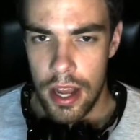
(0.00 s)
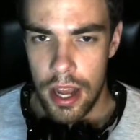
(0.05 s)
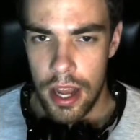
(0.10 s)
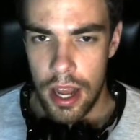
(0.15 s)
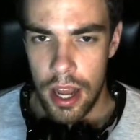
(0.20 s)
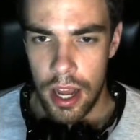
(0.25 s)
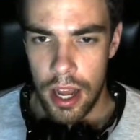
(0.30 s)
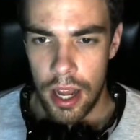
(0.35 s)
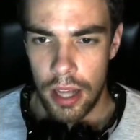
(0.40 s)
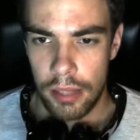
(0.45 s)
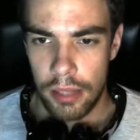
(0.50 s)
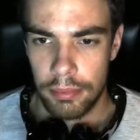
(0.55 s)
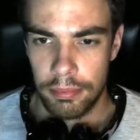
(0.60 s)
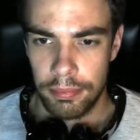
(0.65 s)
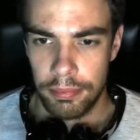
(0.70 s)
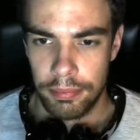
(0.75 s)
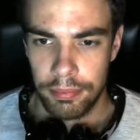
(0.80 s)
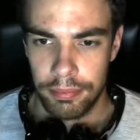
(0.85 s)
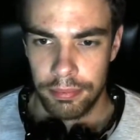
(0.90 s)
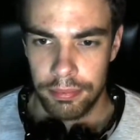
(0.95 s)
You
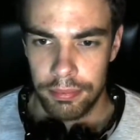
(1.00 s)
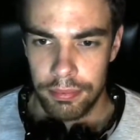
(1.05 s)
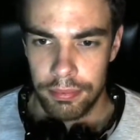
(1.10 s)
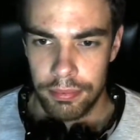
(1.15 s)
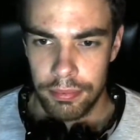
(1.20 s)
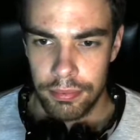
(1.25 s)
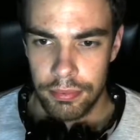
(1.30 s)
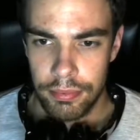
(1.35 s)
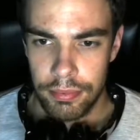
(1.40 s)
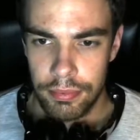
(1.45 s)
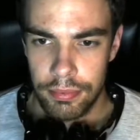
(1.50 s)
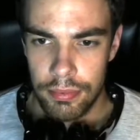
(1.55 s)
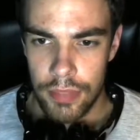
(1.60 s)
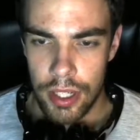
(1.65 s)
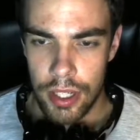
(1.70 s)
know,